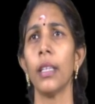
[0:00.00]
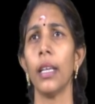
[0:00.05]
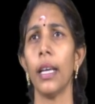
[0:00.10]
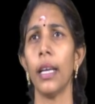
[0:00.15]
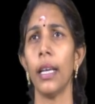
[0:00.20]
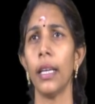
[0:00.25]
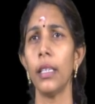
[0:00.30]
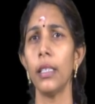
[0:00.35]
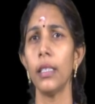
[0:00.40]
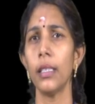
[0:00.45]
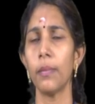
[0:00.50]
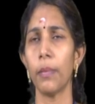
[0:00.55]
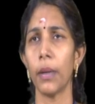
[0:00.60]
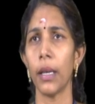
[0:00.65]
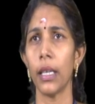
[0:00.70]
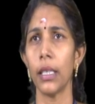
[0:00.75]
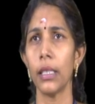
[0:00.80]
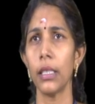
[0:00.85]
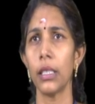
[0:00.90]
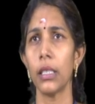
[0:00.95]
Air is
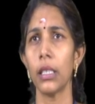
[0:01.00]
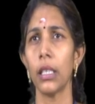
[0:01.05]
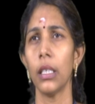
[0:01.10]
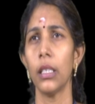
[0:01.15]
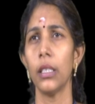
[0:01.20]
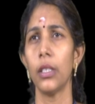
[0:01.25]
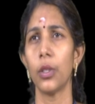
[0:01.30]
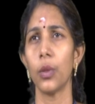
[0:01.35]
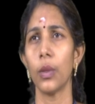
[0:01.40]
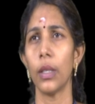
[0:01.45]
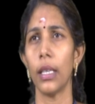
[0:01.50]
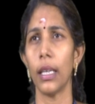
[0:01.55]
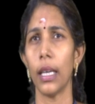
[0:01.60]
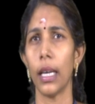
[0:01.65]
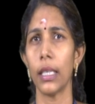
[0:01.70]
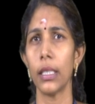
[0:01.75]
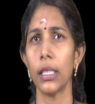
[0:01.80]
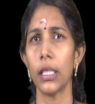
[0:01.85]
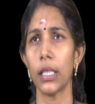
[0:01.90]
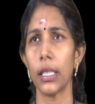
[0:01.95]
passed to the
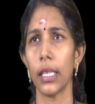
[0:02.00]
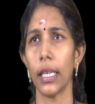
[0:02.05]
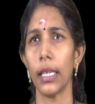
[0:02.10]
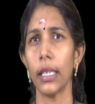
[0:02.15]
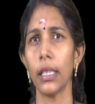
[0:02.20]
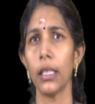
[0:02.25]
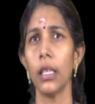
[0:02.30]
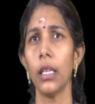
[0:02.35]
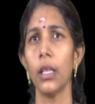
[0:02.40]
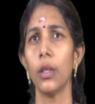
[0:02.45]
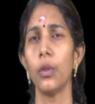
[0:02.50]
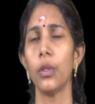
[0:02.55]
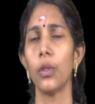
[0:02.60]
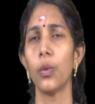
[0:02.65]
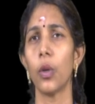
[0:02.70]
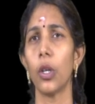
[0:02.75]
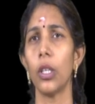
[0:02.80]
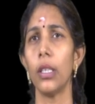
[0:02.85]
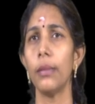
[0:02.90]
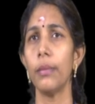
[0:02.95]
large tank whose
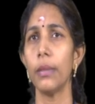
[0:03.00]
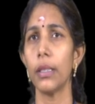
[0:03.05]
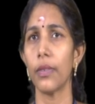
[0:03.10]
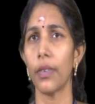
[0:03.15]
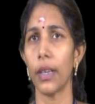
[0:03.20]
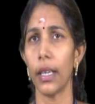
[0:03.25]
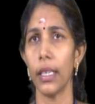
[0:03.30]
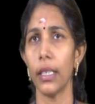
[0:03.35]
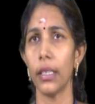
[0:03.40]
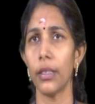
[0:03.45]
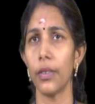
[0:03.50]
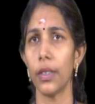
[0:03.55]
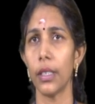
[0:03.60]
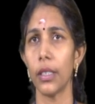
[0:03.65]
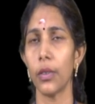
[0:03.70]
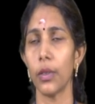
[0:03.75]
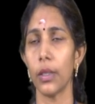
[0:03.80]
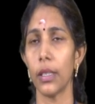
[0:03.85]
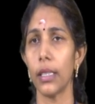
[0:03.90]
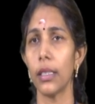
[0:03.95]
volume is 500
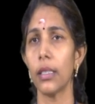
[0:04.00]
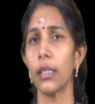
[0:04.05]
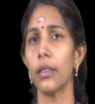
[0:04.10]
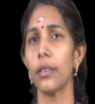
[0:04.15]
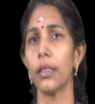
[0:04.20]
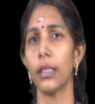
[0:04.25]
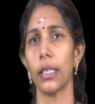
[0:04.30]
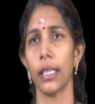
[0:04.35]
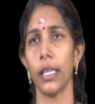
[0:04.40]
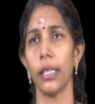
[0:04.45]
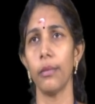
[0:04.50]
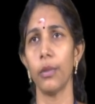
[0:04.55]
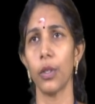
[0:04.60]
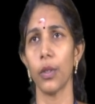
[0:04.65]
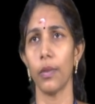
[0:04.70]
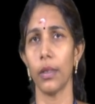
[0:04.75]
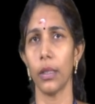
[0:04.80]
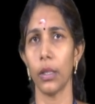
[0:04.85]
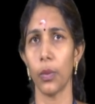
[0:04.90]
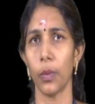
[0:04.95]
to 600 times
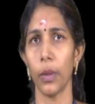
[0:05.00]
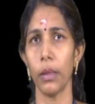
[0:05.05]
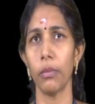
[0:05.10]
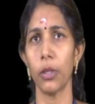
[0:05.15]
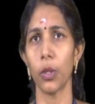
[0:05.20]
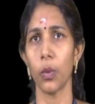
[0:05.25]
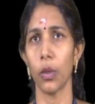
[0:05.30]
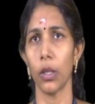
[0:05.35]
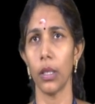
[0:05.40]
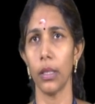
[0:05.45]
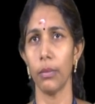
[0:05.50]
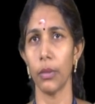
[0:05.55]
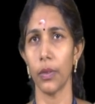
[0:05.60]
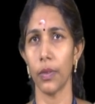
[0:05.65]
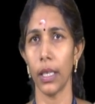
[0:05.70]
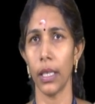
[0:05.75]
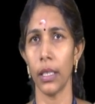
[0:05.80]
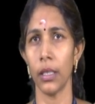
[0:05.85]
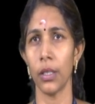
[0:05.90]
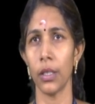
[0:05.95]
of the swept volume of
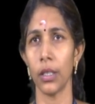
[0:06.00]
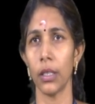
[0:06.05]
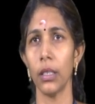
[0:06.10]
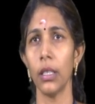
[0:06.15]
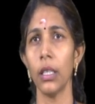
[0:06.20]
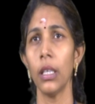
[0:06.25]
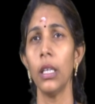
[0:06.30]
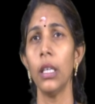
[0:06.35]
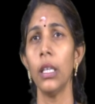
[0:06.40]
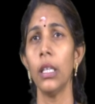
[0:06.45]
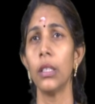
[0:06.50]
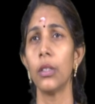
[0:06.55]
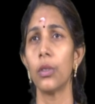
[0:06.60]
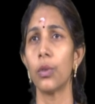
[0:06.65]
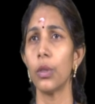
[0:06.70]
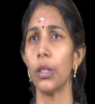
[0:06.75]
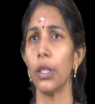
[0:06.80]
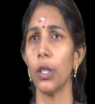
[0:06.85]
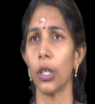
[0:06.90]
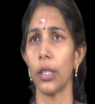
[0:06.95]
the engine
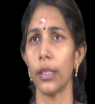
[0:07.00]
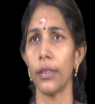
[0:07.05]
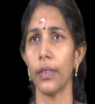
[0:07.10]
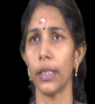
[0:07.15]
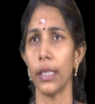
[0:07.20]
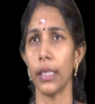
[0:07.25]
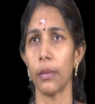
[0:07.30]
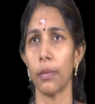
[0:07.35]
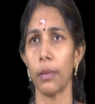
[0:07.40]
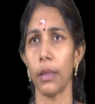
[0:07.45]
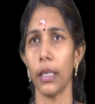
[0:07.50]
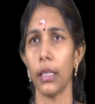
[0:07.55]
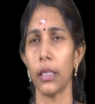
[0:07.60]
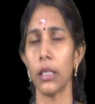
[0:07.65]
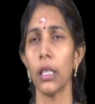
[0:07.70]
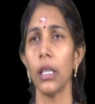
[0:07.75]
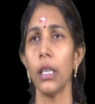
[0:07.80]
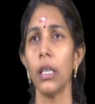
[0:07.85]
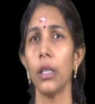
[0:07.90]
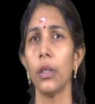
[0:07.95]
through the orifice plate,
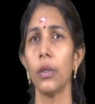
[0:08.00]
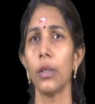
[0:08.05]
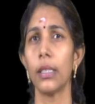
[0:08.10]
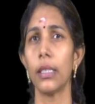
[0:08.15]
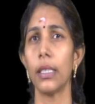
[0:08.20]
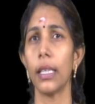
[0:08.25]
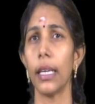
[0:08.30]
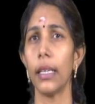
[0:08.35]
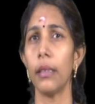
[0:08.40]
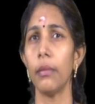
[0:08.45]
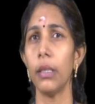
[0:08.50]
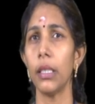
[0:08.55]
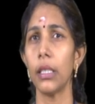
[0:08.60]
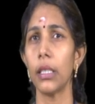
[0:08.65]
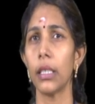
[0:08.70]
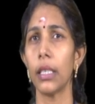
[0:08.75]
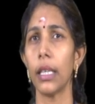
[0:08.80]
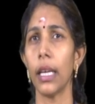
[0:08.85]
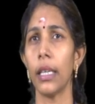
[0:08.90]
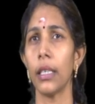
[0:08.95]
whose
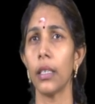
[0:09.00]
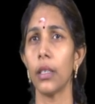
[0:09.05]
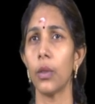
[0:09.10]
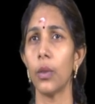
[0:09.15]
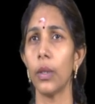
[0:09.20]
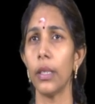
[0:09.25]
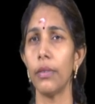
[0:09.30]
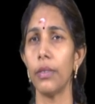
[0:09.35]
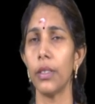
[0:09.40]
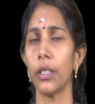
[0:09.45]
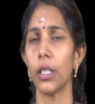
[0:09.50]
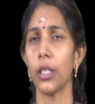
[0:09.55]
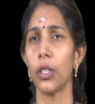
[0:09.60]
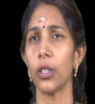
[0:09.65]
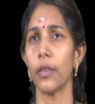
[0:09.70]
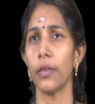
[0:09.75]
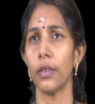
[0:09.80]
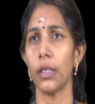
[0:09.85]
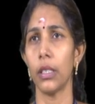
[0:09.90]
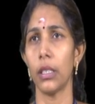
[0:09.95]
diameter and coefficient
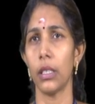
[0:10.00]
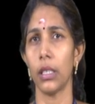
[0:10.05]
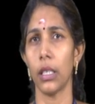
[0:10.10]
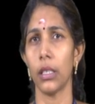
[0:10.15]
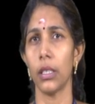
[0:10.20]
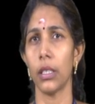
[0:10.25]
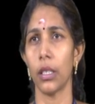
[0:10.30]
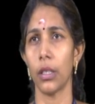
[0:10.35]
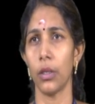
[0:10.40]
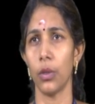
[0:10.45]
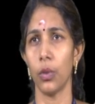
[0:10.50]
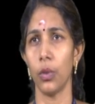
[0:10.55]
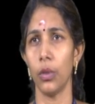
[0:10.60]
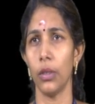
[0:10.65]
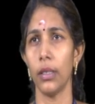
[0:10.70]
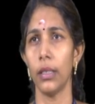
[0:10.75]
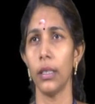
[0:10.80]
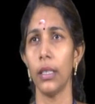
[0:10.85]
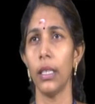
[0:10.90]
of discharge are known.